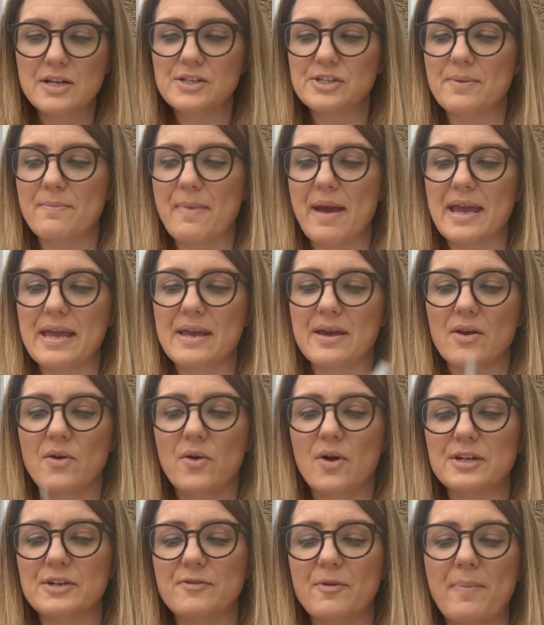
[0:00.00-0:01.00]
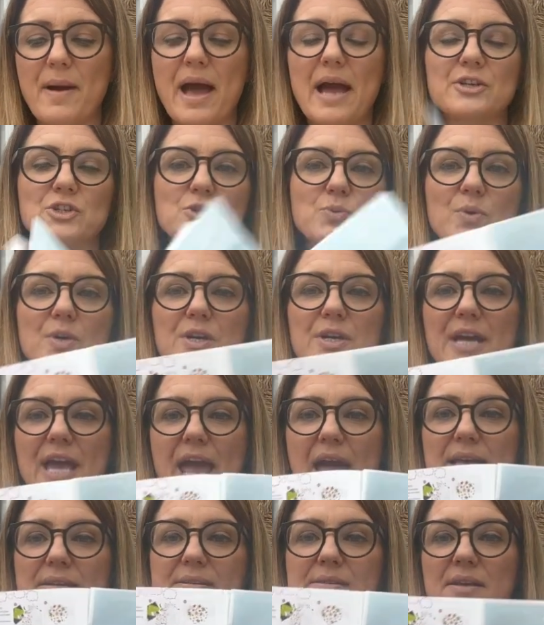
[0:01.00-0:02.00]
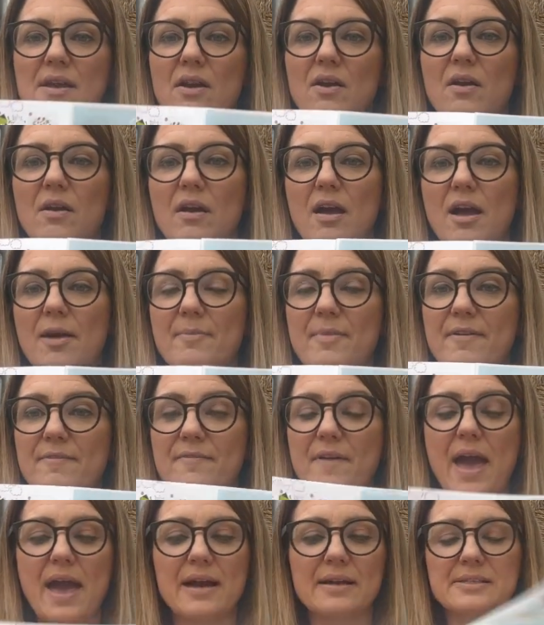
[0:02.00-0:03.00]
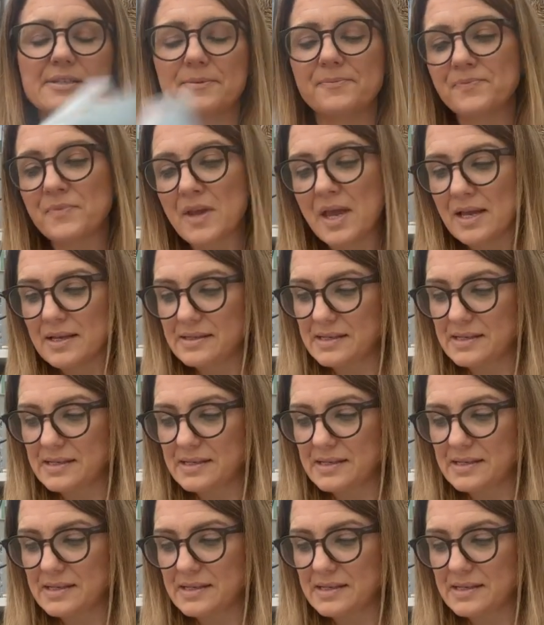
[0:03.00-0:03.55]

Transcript: to make kind of a patchwork-esque effect.